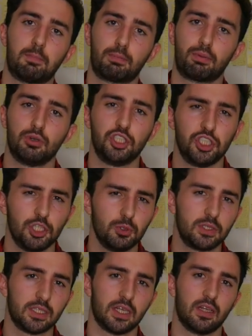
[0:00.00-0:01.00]

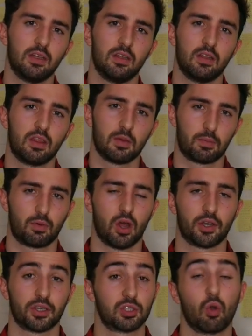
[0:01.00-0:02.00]
producing the
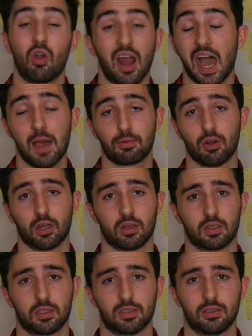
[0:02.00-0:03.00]
product or our
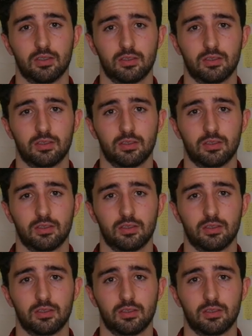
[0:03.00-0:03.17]
product.